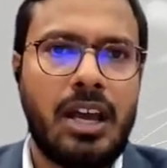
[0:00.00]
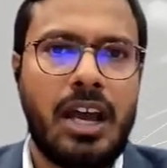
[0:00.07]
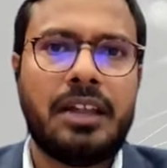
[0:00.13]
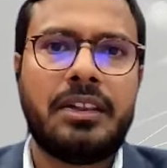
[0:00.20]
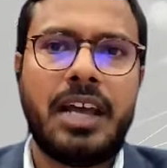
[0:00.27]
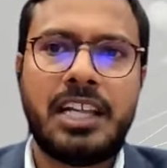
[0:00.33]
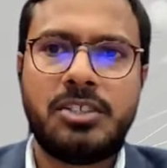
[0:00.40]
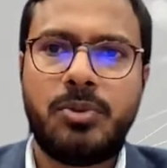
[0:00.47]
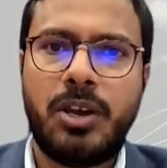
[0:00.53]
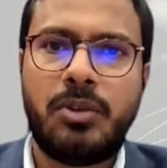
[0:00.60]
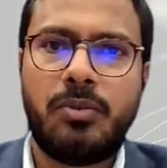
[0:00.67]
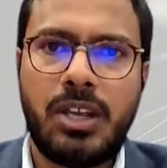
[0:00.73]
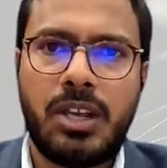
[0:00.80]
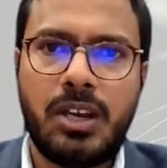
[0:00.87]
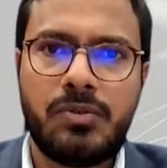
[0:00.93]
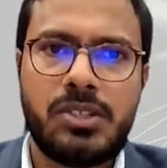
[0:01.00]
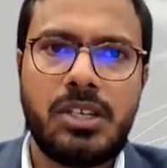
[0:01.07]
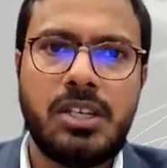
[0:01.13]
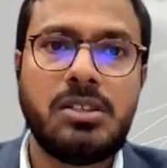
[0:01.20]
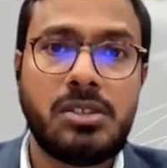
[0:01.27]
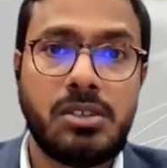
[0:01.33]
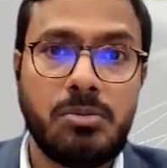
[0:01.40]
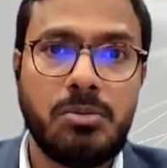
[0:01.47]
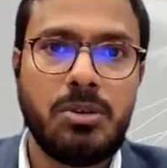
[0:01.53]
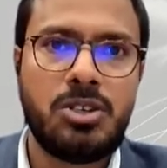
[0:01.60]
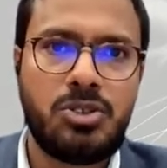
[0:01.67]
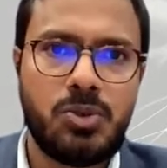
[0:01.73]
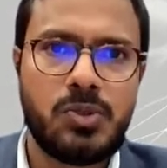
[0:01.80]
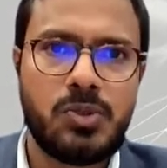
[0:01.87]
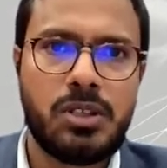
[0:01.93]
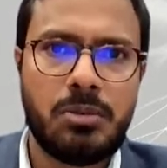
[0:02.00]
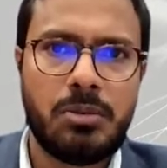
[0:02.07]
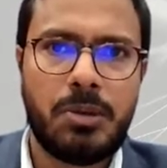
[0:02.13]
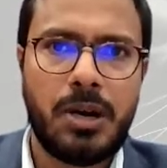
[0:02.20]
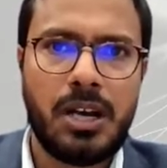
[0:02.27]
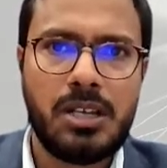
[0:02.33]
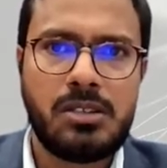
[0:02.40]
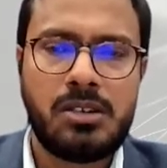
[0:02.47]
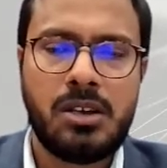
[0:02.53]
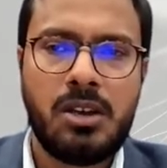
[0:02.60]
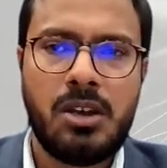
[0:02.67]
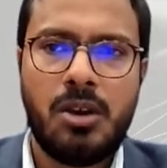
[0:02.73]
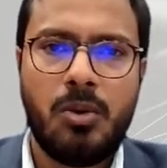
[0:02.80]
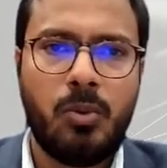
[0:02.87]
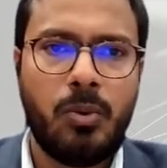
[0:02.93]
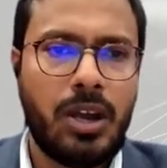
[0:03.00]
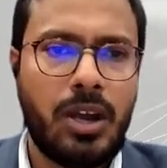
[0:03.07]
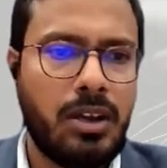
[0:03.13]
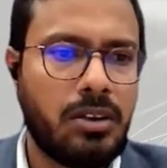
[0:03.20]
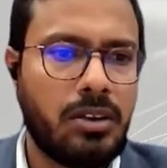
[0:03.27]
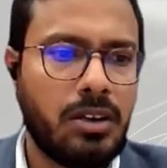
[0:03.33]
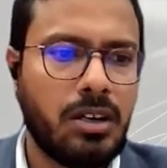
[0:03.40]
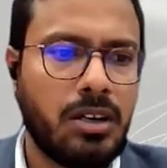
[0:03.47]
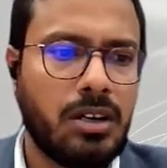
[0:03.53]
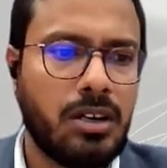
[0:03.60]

And that's where we have seen some issues in the past, where